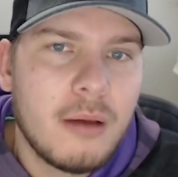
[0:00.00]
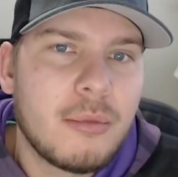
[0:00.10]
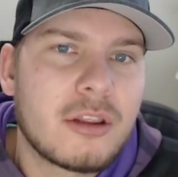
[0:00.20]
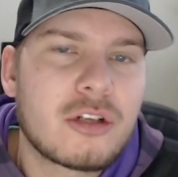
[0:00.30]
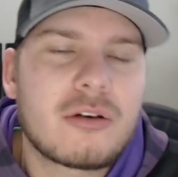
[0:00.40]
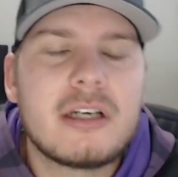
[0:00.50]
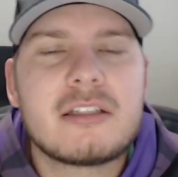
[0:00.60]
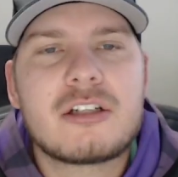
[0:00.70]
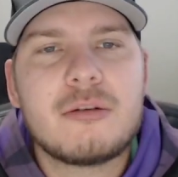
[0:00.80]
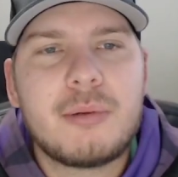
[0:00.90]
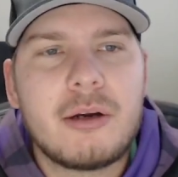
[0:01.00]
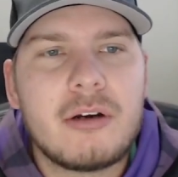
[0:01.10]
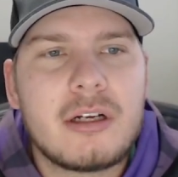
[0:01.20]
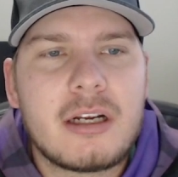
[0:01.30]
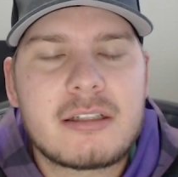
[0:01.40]
But the transition
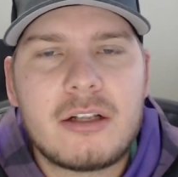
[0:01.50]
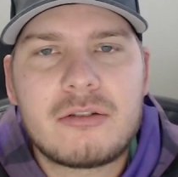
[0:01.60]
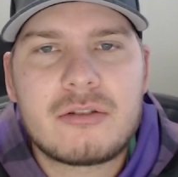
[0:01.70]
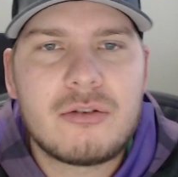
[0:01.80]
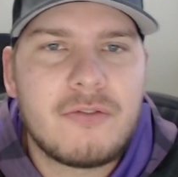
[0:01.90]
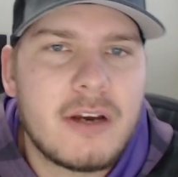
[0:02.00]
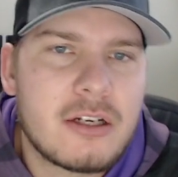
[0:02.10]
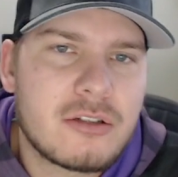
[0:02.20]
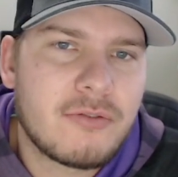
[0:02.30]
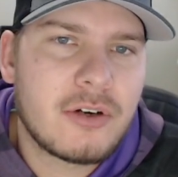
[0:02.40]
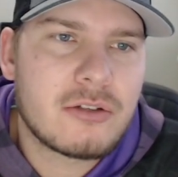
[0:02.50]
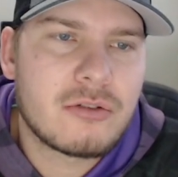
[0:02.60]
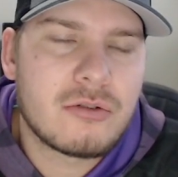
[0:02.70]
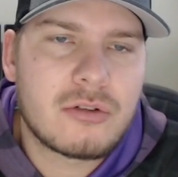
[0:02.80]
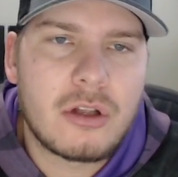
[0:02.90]
period, Costellos are too fast, surefires are
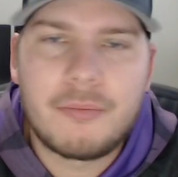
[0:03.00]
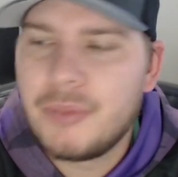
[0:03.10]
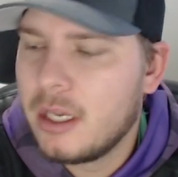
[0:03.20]
too slow.